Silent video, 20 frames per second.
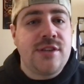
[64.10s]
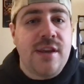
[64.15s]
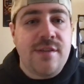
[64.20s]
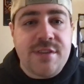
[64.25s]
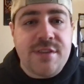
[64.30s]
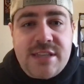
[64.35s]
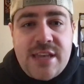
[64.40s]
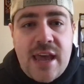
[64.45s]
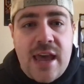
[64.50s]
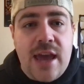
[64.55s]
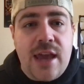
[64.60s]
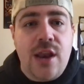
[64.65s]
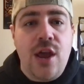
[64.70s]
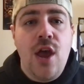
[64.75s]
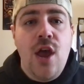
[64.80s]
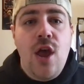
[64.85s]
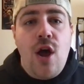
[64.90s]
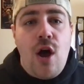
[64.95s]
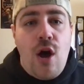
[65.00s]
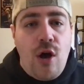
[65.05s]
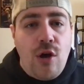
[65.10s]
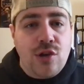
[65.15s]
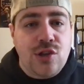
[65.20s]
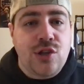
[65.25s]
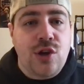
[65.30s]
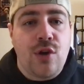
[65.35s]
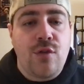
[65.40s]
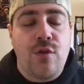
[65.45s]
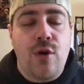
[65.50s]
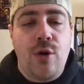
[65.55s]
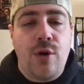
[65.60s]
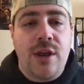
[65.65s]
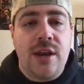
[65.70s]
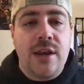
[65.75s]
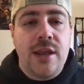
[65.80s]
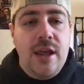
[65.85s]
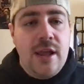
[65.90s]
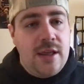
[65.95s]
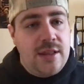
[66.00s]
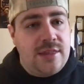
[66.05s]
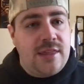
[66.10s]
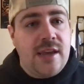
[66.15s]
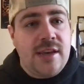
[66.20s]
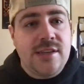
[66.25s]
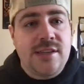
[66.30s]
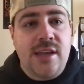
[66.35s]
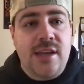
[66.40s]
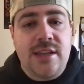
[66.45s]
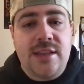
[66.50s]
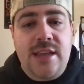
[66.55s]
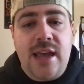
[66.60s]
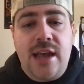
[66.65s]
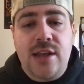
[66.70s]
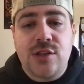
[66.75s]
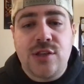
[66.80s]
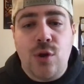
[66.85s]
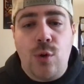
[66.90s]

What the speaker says: have said, all-star voting, things like that.